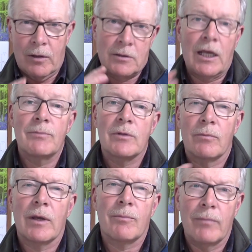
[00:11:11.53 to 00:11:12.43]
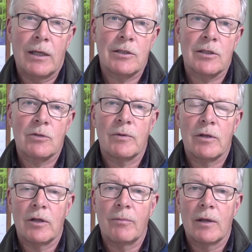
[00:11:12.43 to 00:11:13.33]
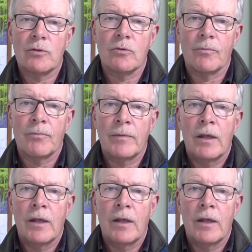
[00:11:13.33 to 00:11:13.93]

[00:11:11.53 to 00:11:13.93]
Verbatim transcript: types of medicines within the mushroom.